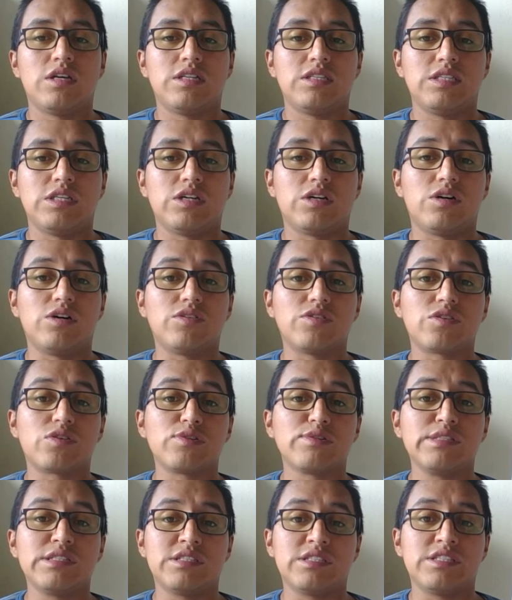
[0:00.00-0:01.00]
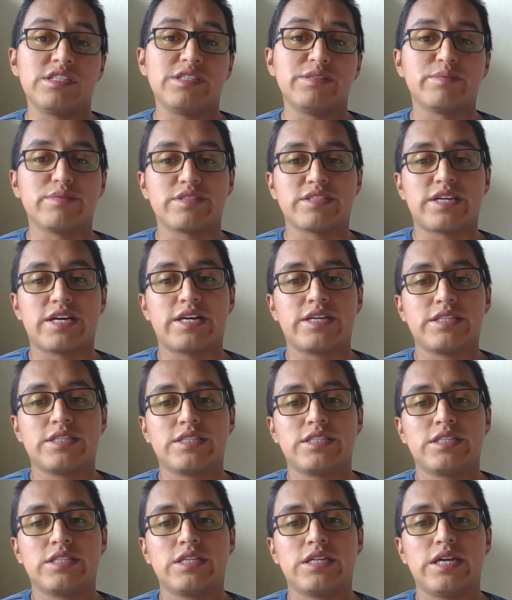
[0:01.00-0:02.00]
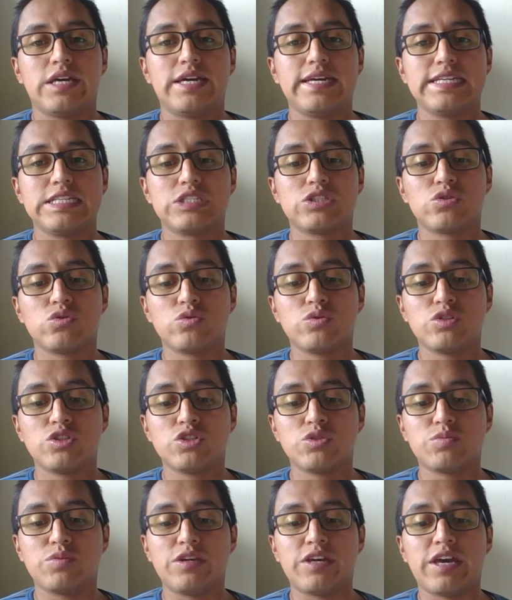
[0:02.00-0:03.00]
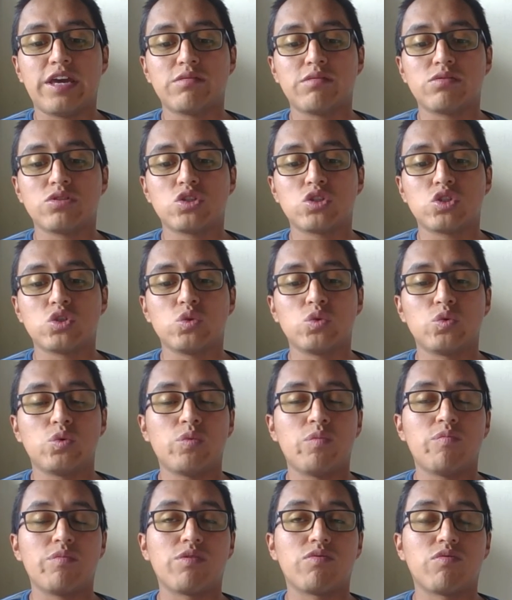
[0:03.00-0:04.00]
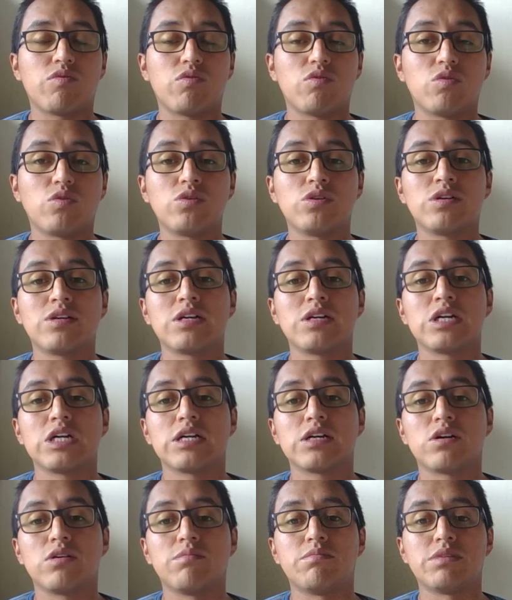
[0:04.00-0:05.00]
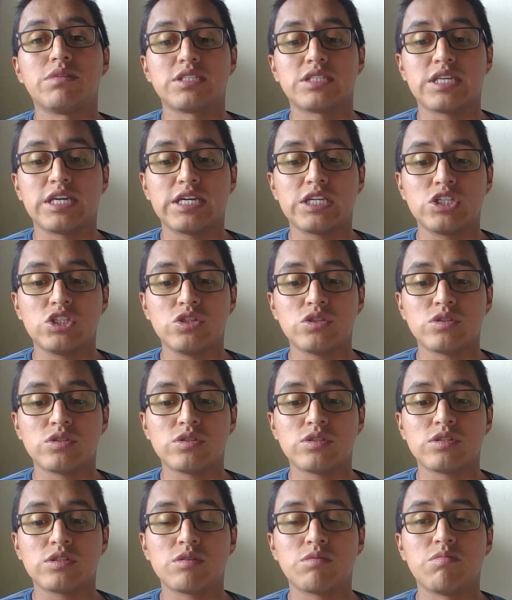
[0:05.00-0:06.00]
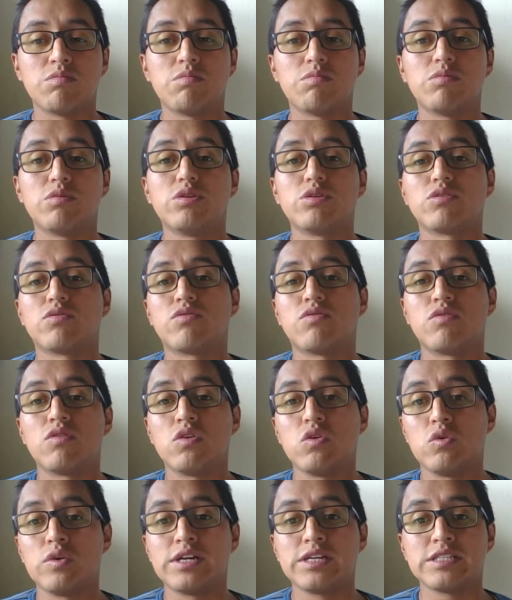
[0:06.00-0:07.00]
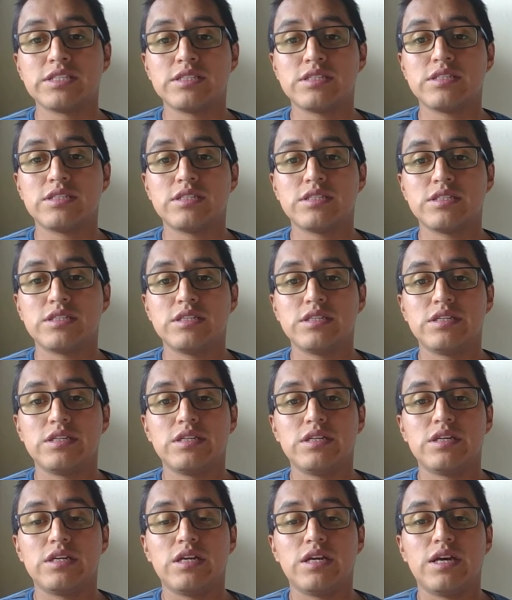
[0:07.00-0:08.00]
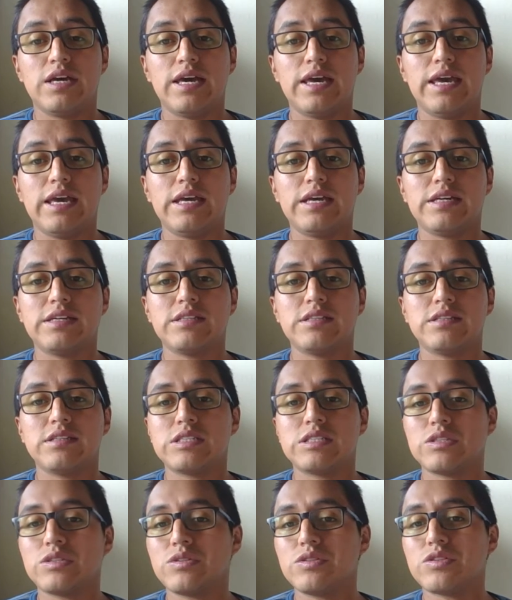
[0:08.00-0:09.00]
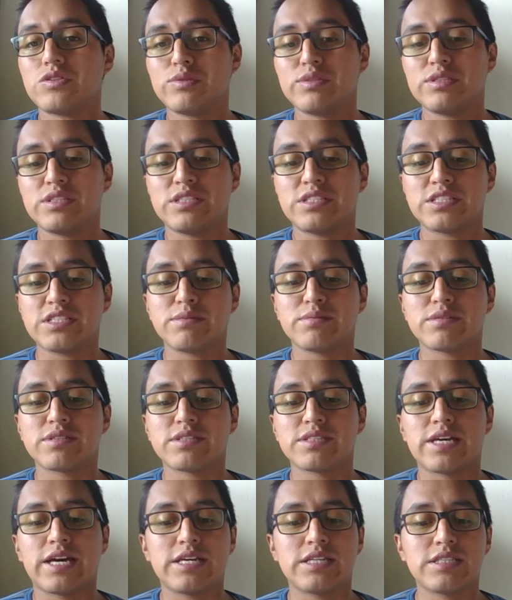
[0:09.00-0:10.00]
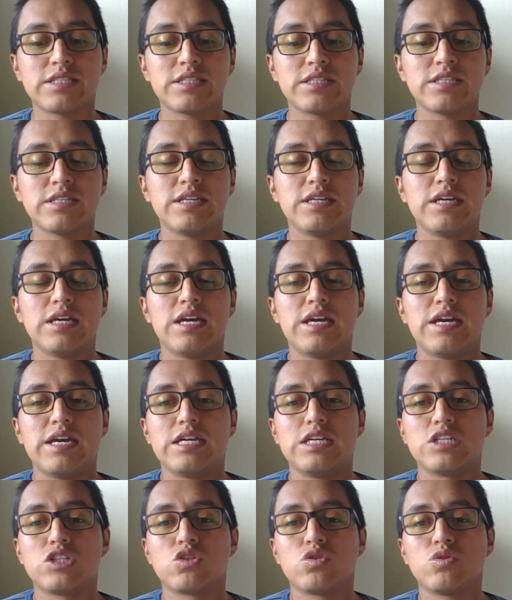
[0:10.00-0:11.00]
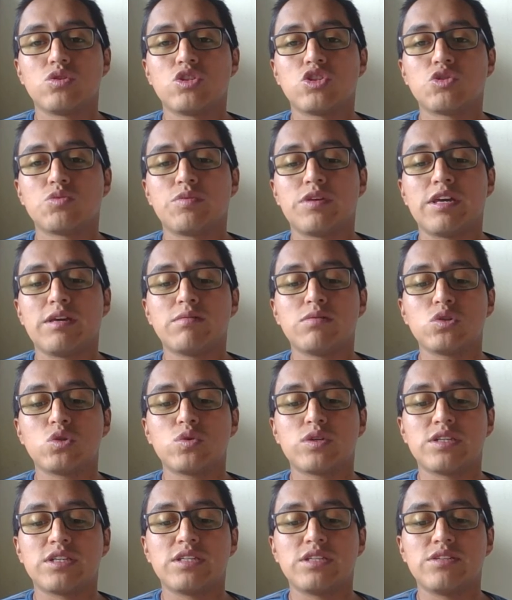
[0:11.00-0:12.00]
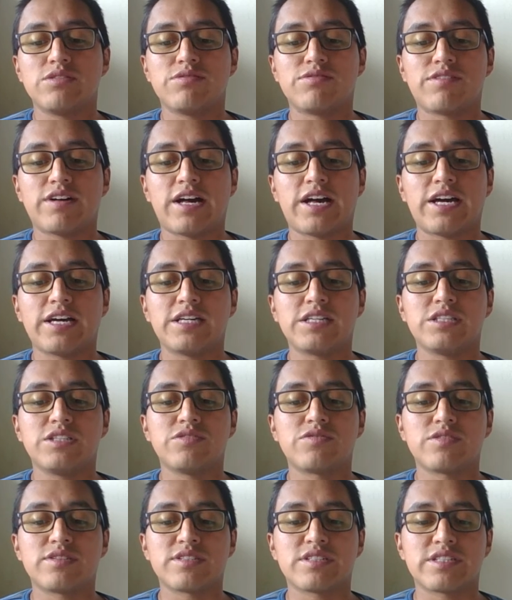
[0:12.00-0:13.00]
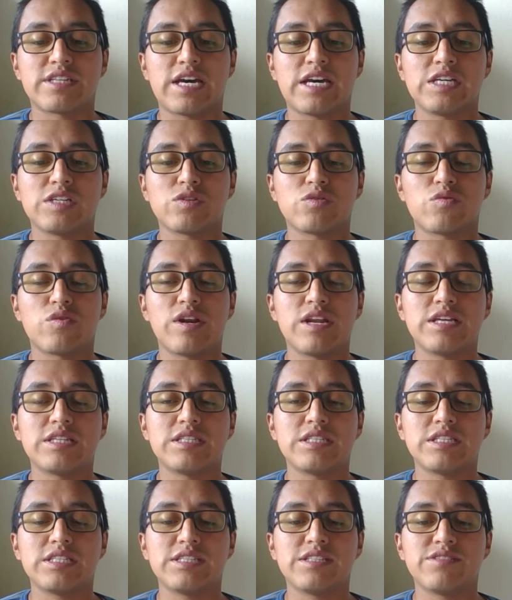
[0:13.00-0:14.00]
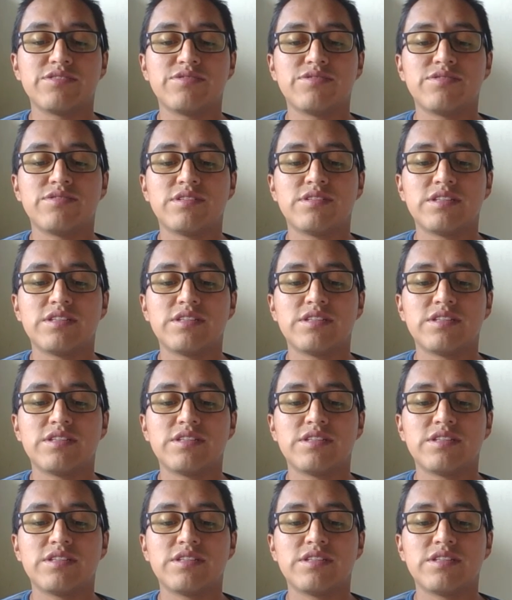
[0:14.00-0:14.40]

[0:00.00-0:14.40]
The other objective is that students be able to perform conversations more fluent, and another objective is that students be able to identify different types of relative